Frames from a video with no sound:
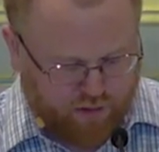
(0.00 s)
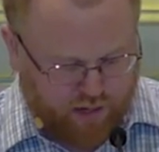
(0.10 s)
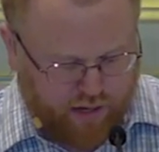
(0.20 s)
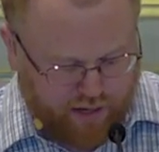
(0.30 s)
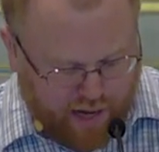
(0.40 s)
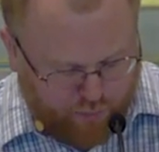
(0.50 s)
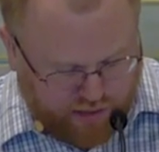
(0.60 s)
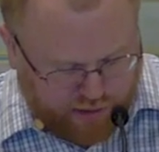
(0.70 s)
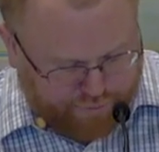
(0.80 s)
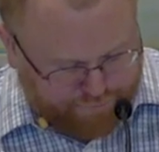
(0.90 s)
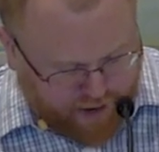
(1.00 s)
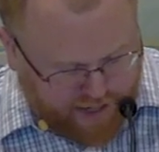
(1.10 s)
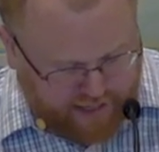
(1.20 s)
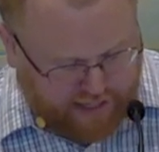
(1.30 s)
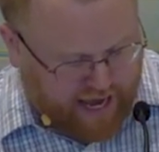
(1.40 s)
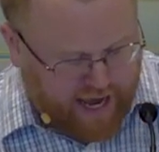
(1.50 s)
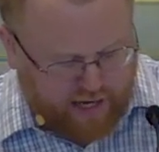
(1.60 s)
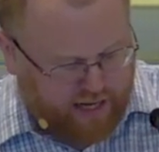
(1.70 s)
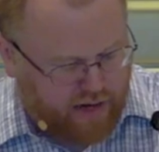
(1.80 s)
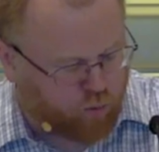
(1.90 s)
Uh, and that we need to find it again
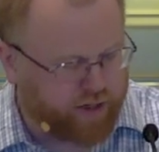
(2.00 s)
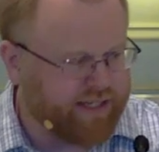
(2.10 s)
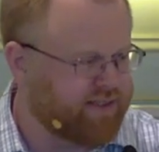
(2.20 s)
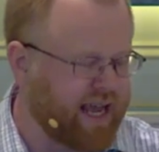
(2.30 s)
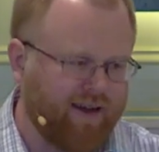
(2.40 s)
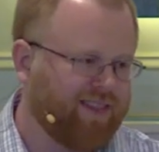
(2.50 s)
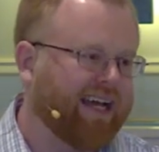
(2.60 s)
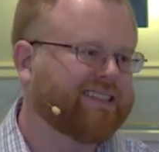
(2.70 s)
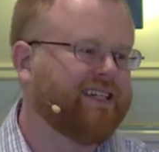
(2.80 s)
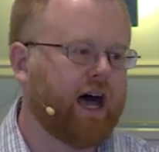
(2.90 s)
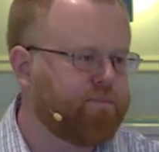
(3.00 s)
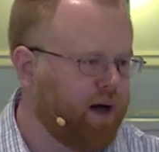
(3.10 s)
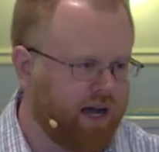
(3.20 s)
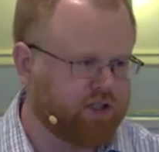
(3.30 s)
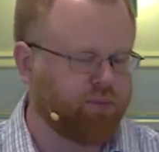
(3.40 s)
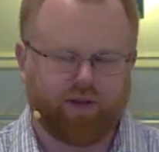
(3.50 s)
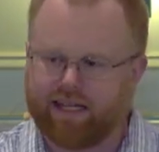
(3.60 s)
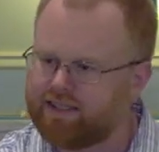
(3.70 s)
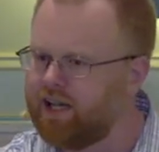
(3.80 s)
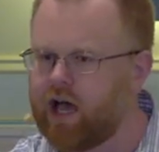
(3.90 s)
and get resaved. That's not possible.
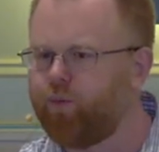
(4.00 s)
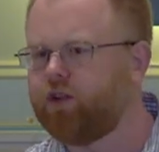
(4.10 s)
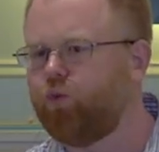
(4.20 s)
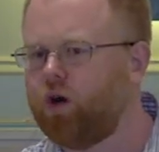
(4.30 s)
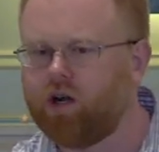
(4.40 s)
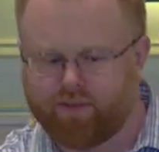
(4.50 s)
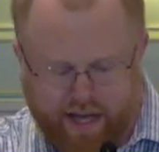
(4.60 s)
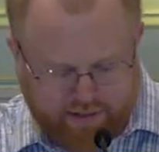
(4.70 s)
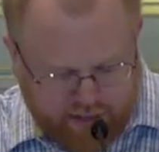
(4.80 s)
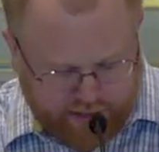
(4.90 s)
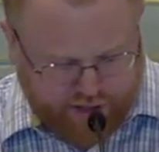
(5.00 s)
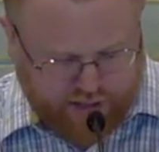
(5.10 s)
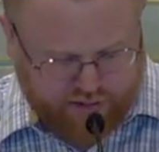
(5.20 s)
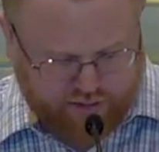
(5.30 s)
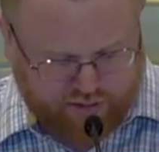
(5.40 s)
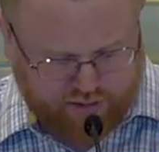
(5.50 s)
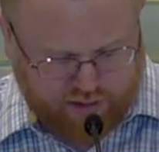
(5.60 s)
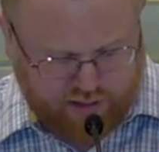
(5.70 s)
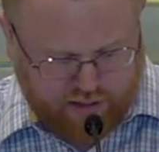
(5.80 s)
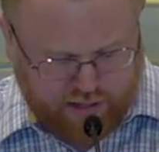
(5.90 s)
That's not what the Word of God teaches.
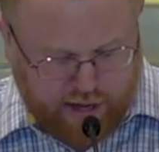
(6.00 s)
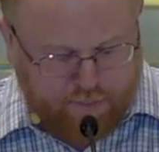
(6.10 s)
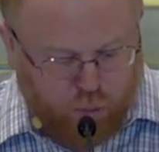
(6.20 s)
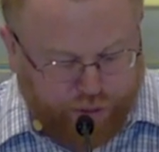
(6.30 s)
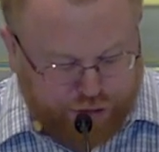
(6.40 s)
But we